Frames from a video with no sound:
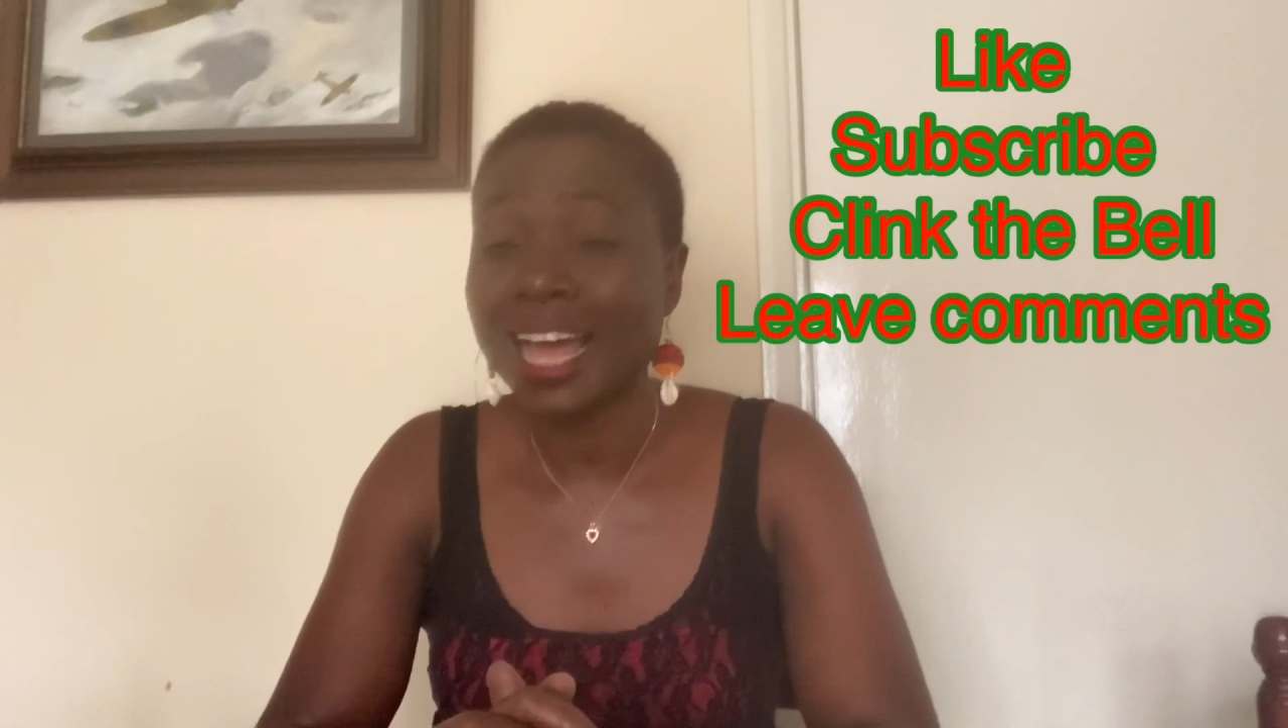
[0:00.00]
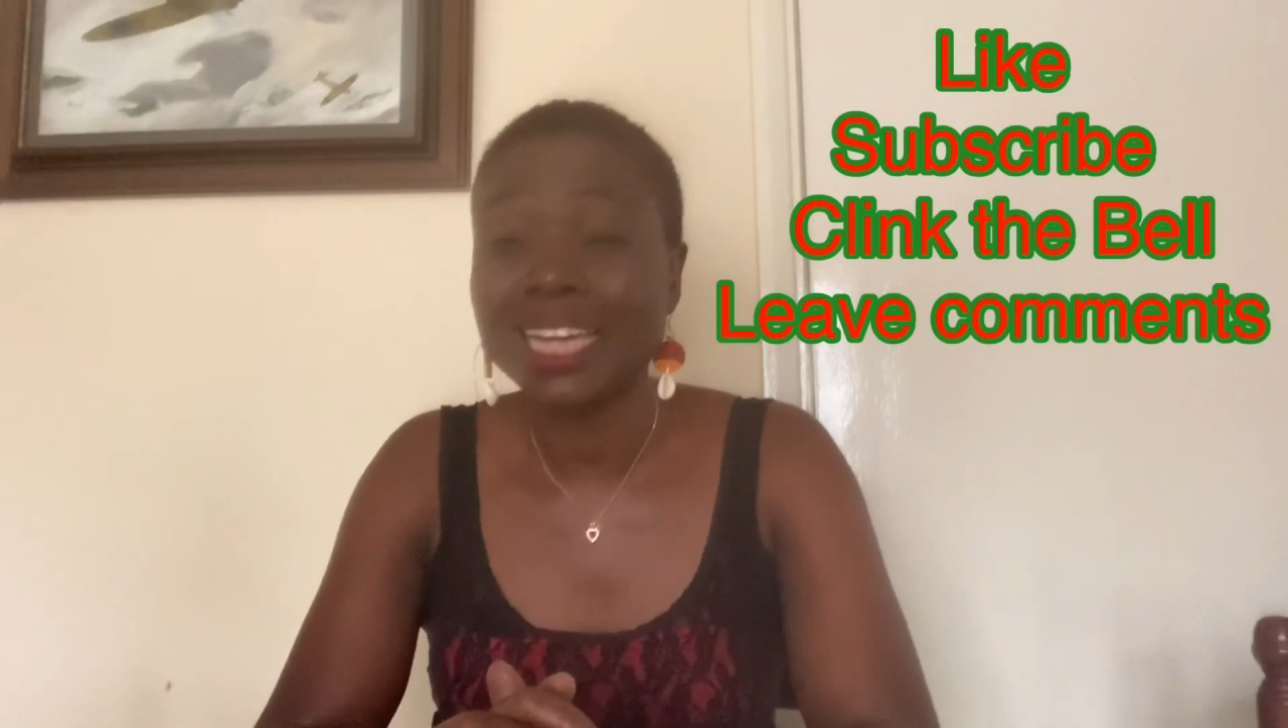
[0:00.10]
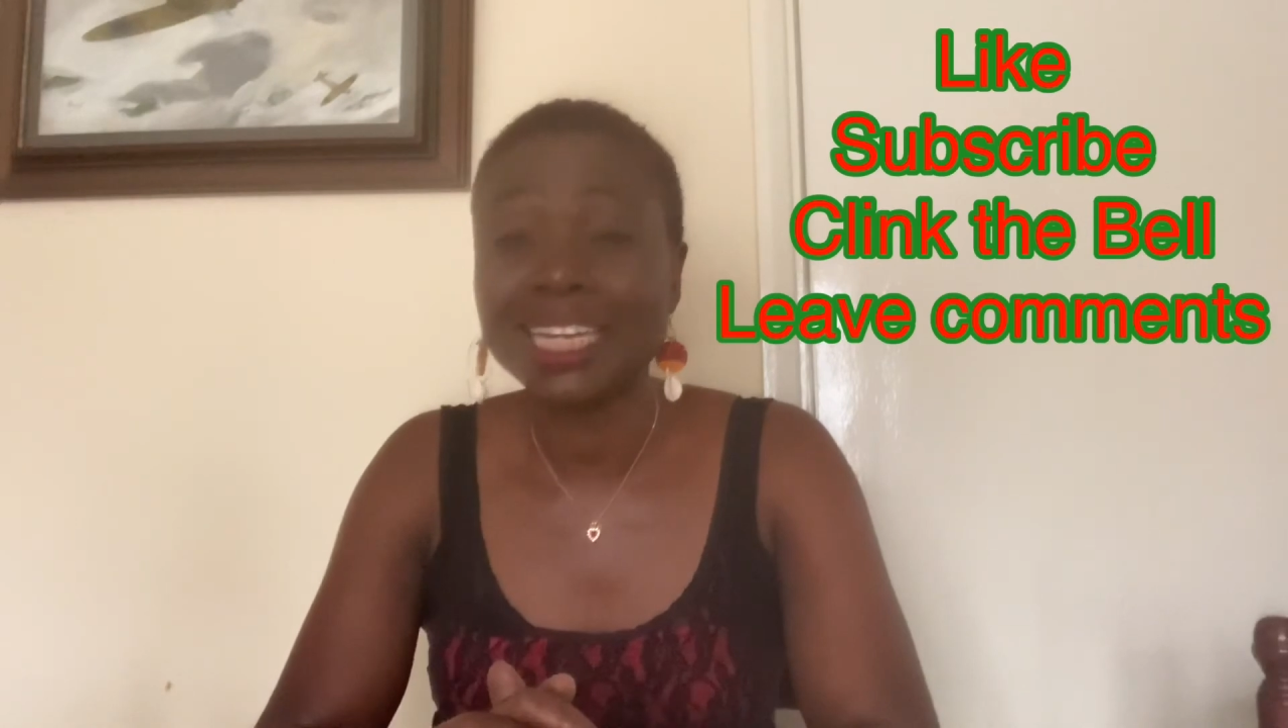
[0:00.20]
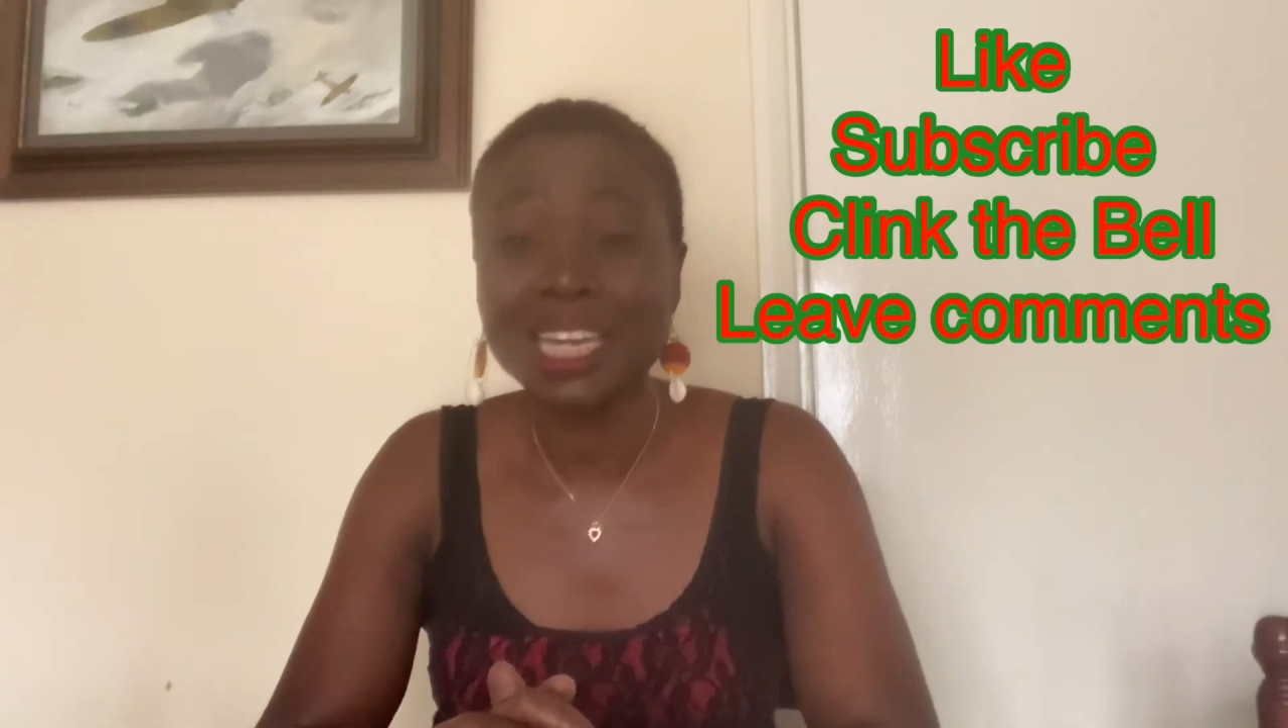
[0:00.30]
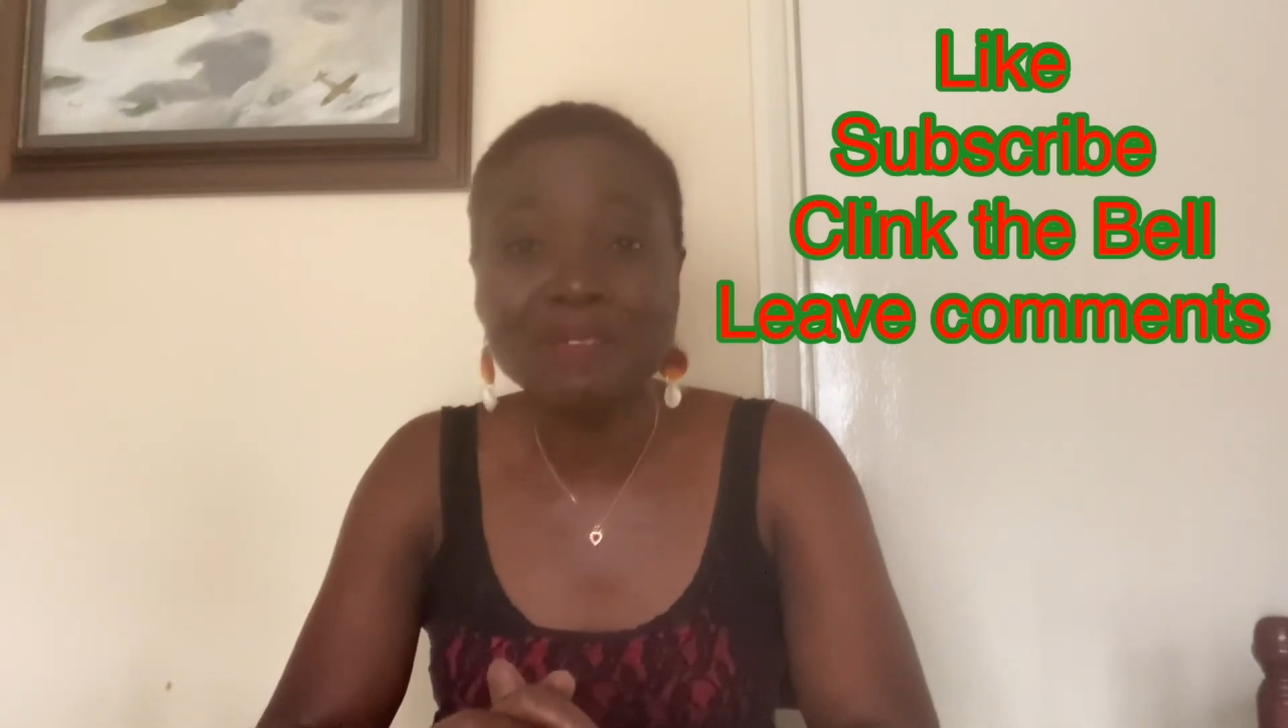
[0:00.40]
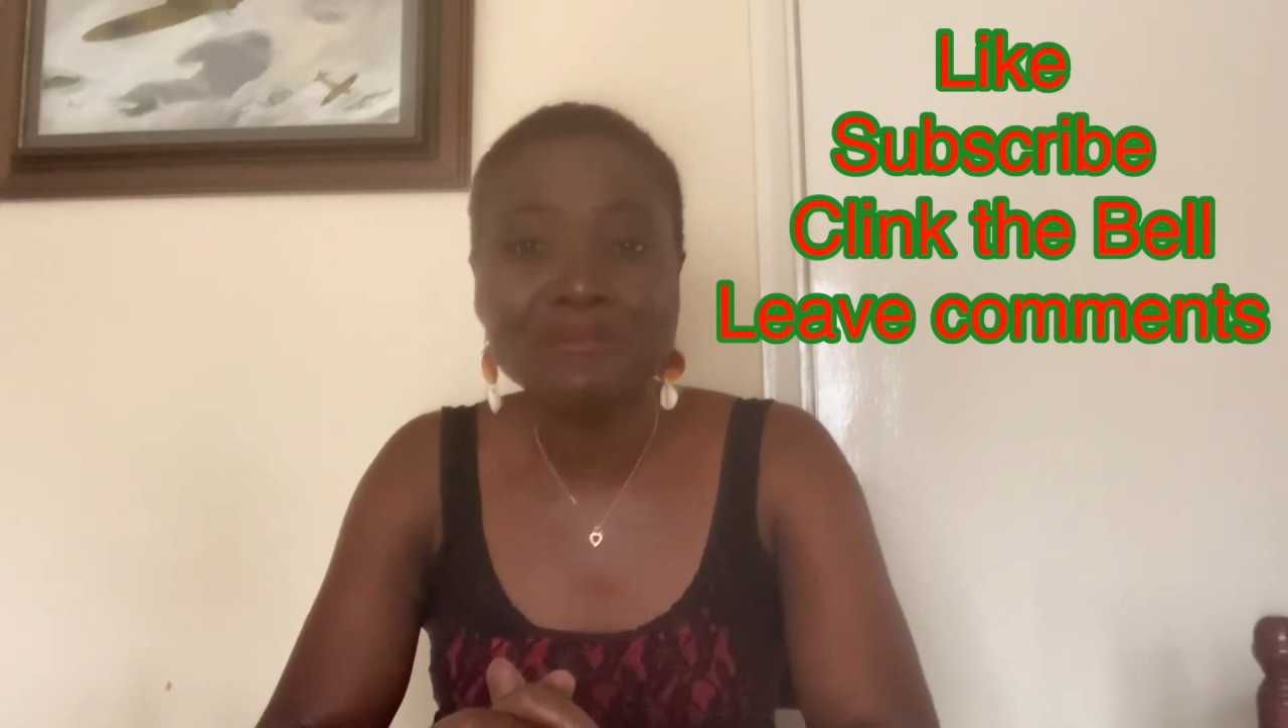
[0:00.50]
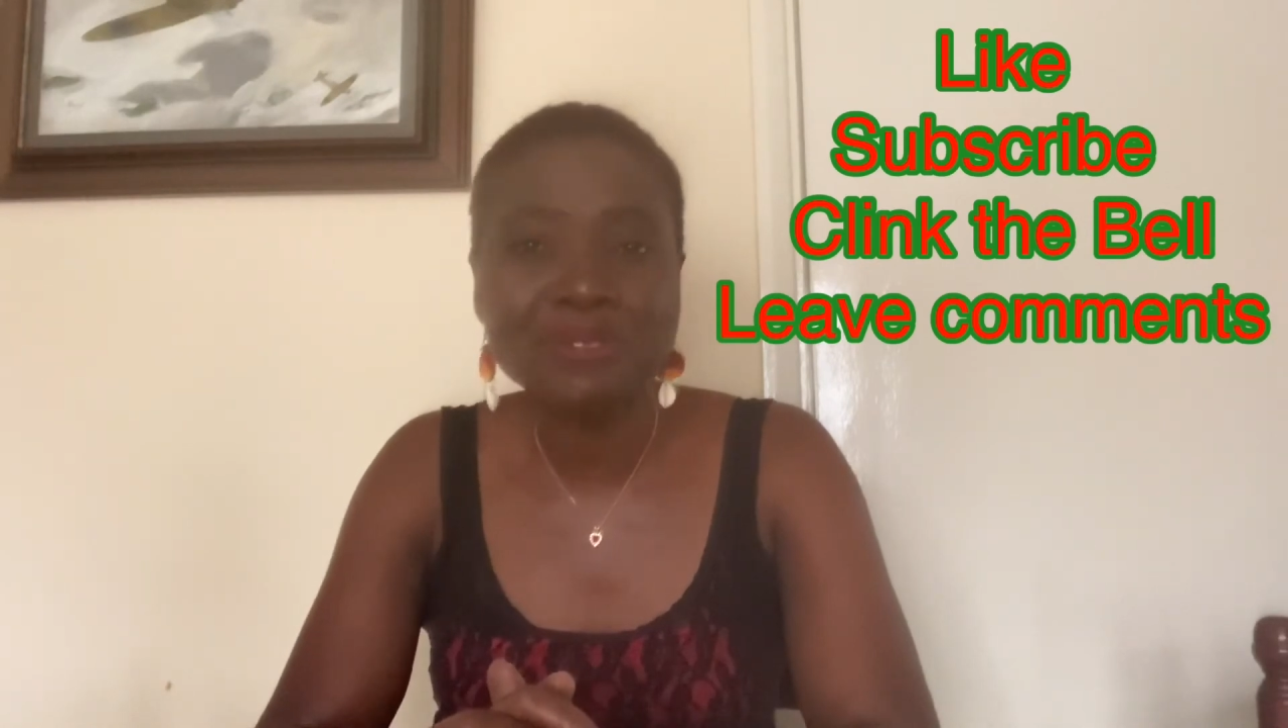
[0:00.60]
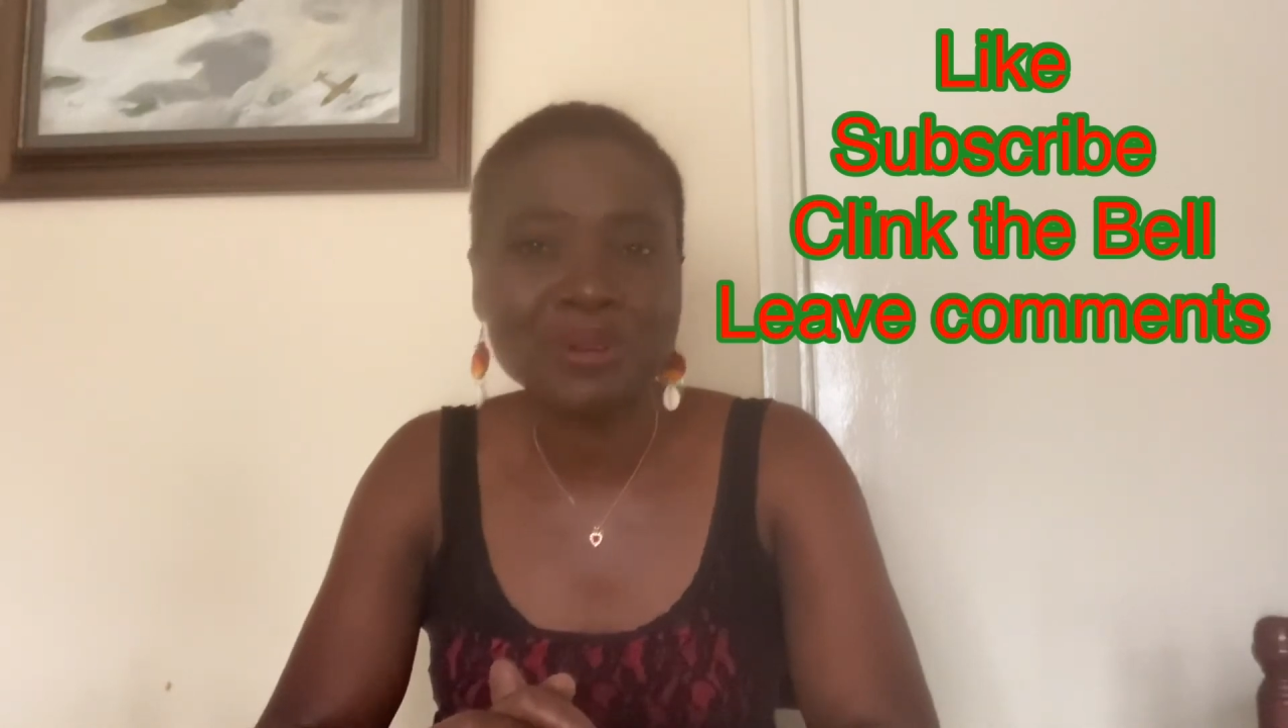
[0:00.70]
and leave